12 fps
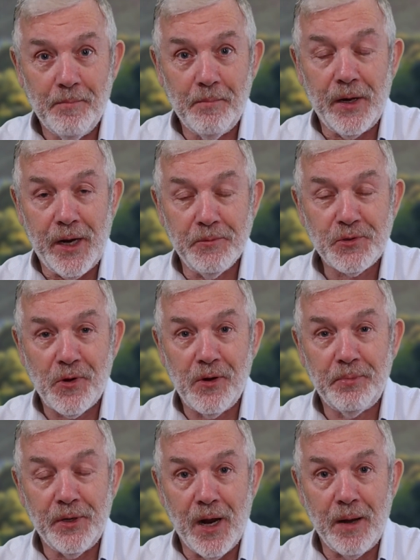my name's
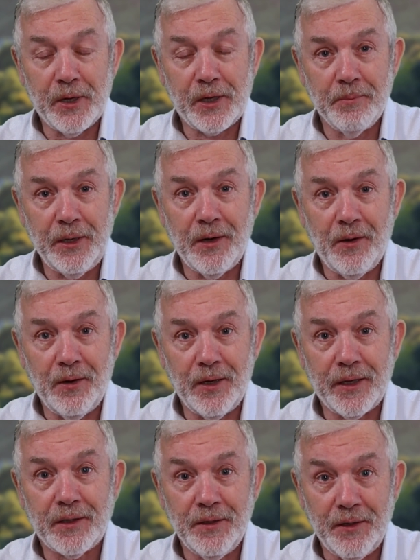Rob and I'm a
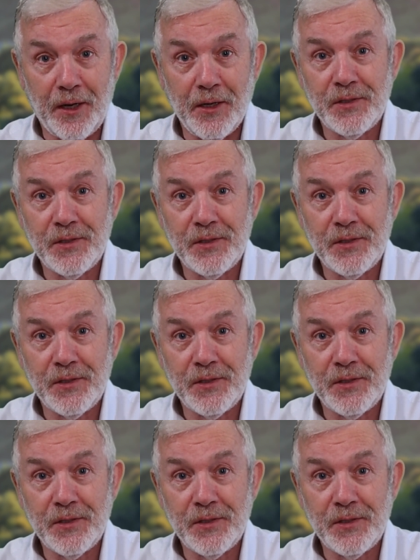Caminoholic,